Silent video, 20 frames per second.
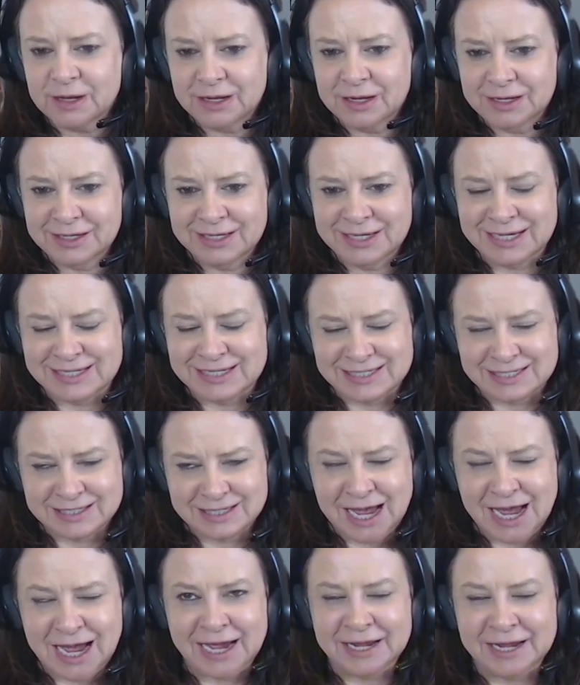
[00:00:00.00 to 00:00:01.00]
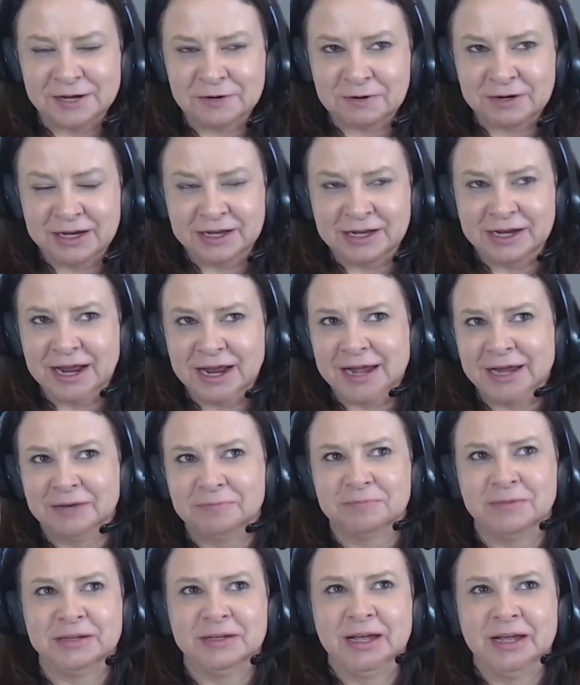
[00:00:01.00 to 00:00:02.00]
Yes, I agree.
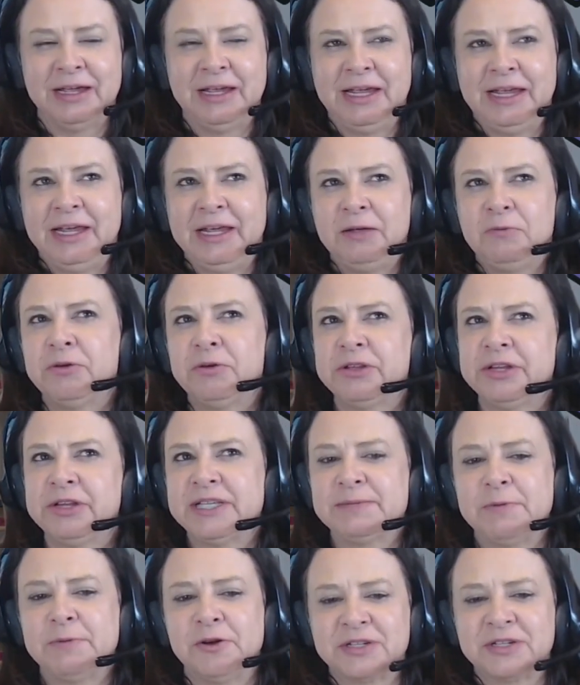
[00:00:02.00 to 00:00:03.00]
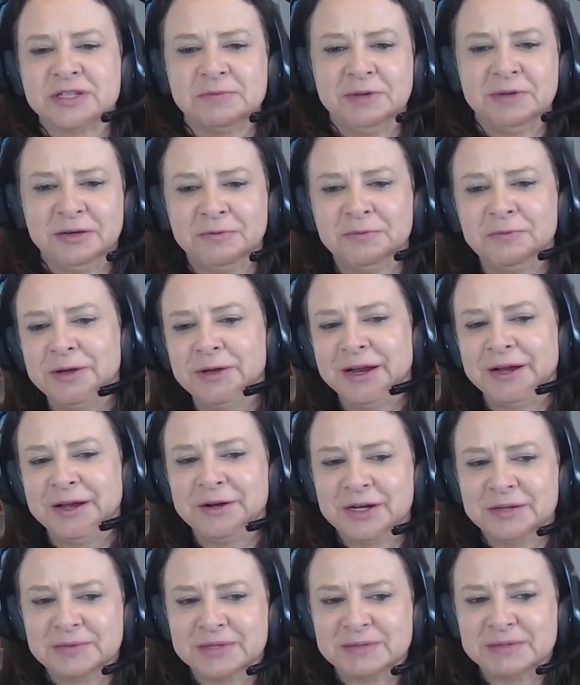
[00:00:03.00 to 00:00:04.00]
And he really spoke to me when I
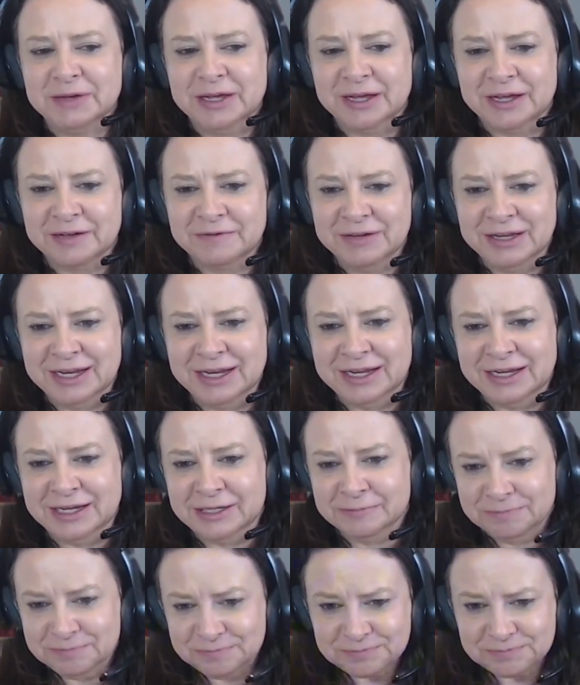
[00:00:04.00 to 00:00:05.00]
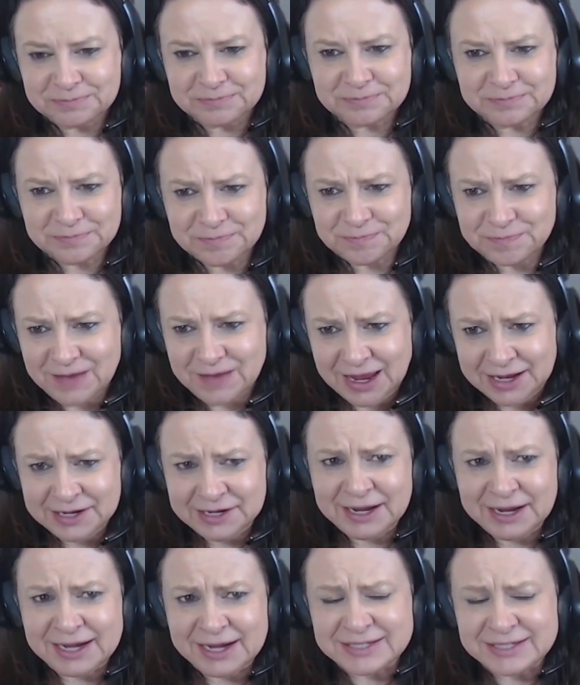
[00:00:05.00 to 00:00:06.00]
heard him speak. I mean,
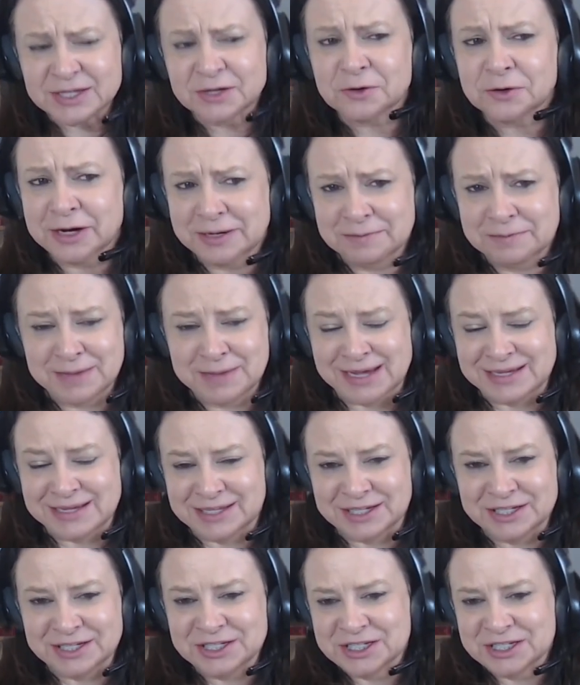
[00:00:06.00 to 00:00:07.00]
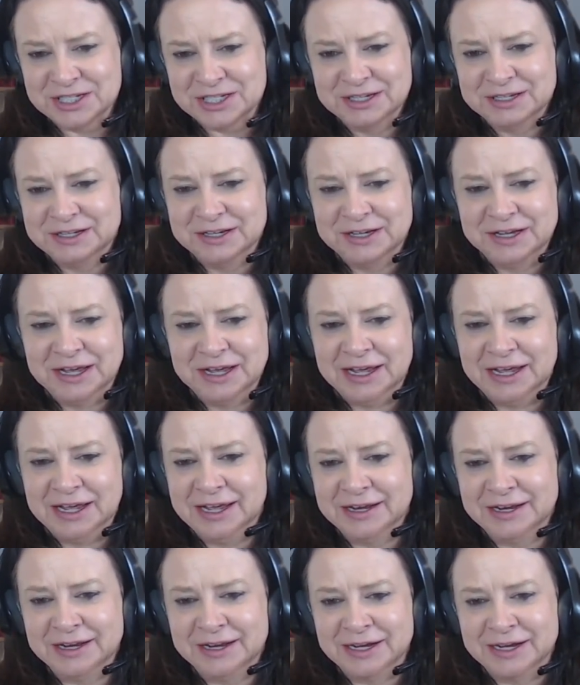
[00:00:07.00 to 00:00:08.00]
he has a great message,
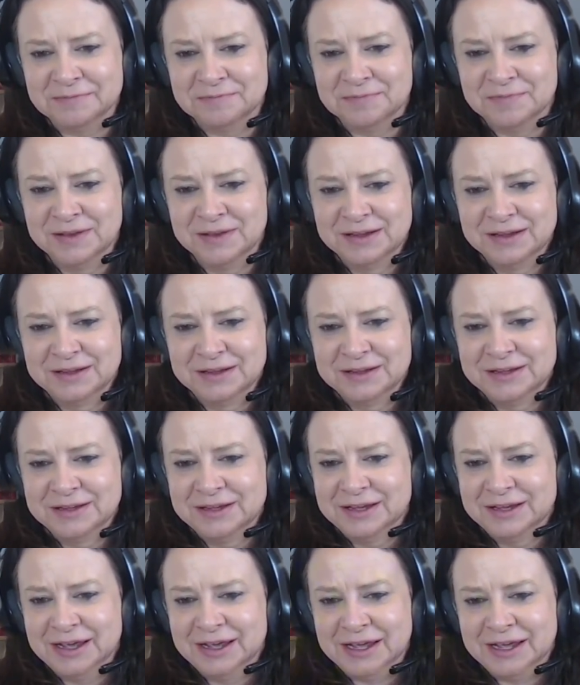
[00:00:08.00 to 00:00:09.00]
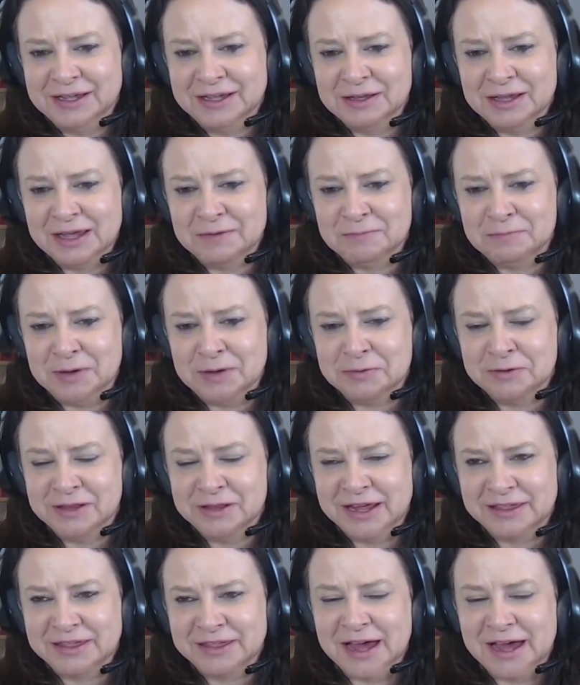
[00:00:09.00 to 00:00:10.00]
and people
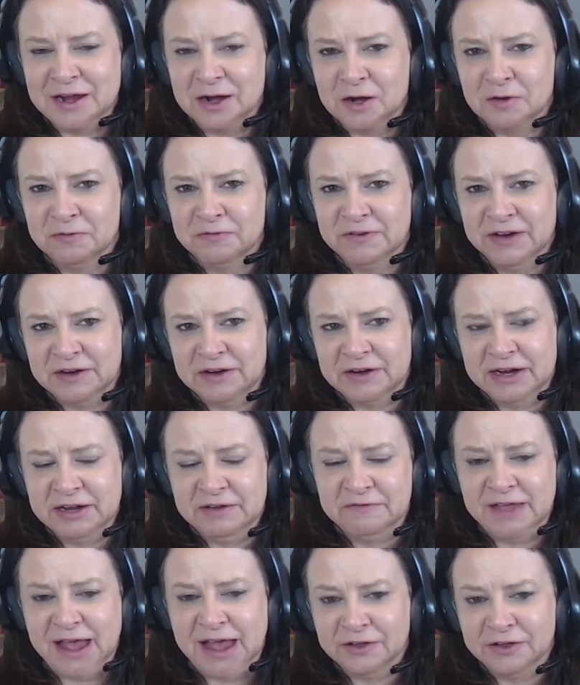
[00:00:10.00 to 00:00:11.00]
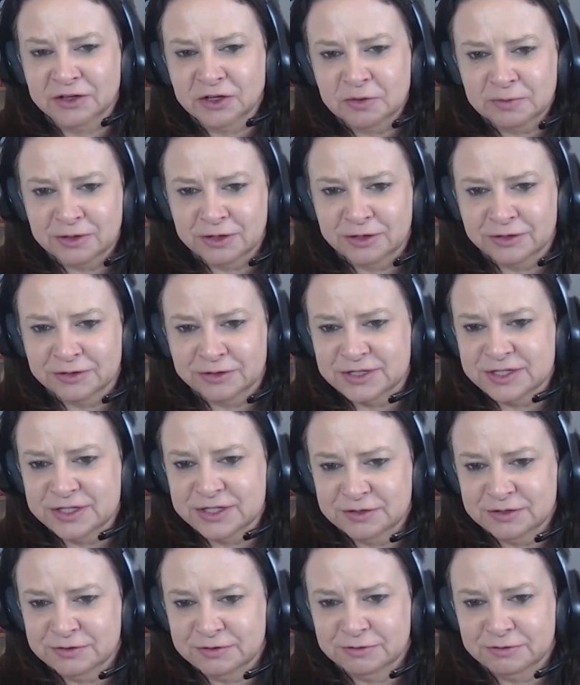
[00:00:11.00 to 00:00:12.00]
like that are very valuable
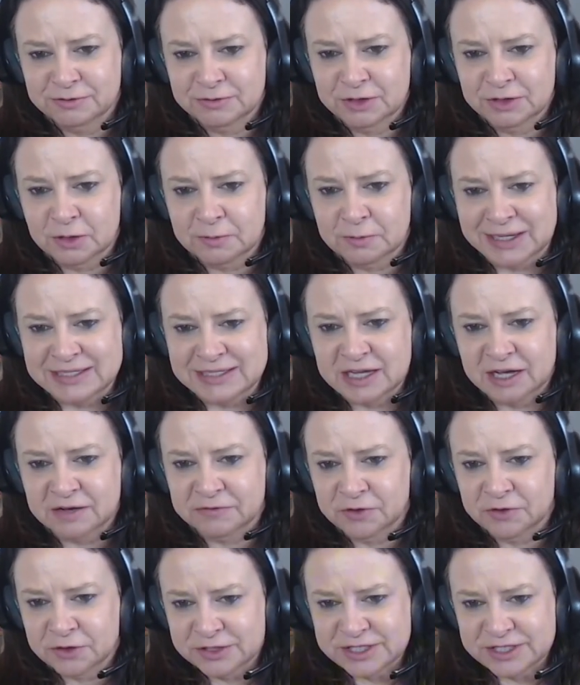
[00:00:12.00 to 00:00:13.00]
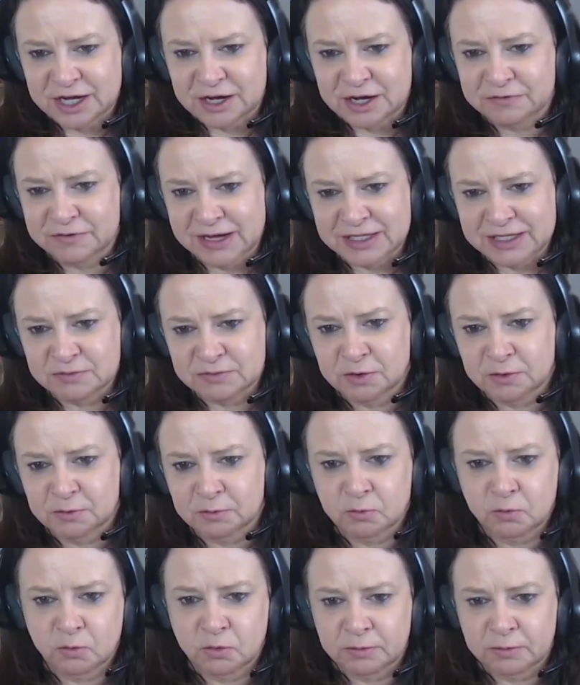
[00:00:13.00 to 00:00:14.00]
to, myself, yourself, as
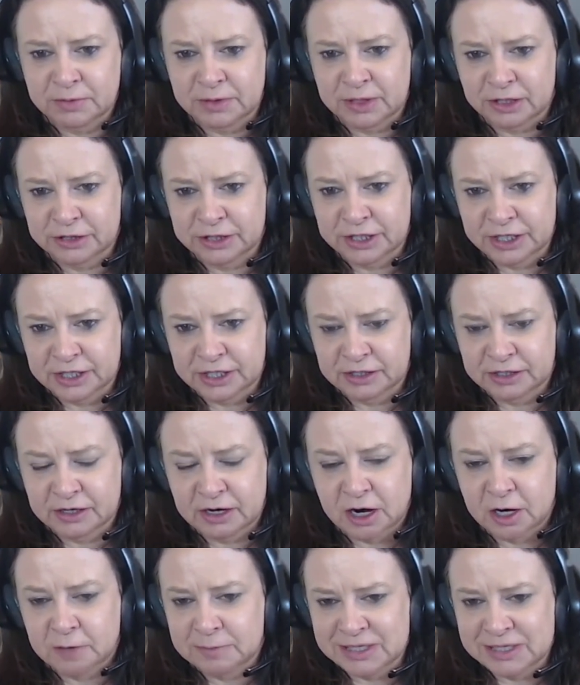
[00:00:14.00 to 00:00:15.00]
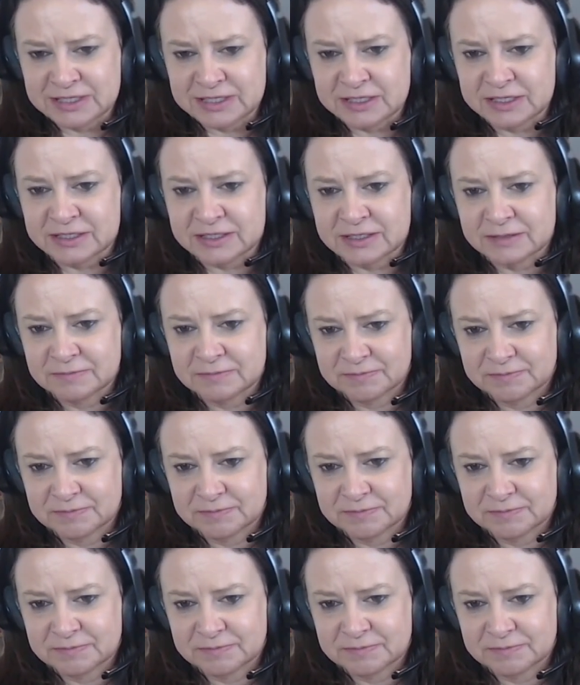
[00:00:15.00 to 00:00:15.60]
we're building our business.